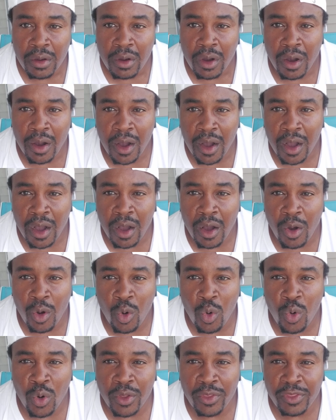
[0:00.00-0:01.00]

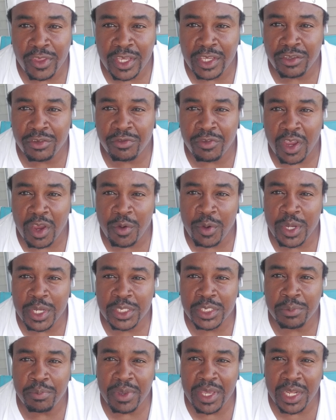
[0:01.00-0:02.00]
on these
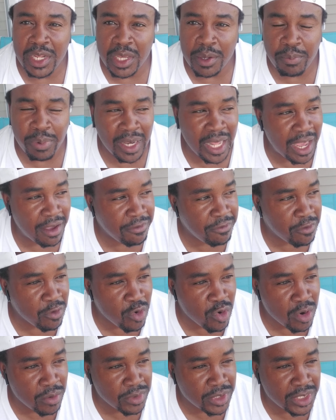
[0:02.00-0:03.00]
various media
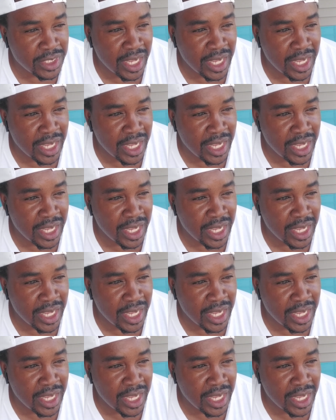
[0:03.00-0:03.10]
platforms